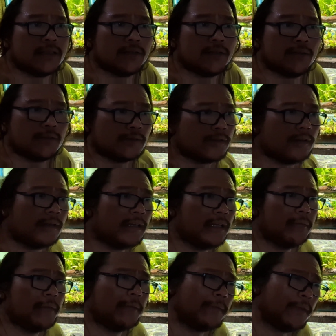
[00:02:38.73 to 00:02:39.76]
in the water
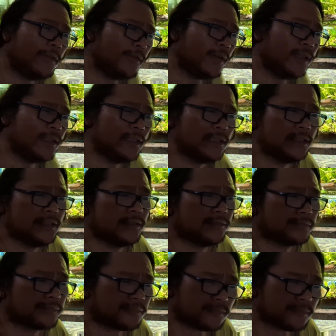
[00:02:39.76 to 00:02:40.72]
already, maybe you can just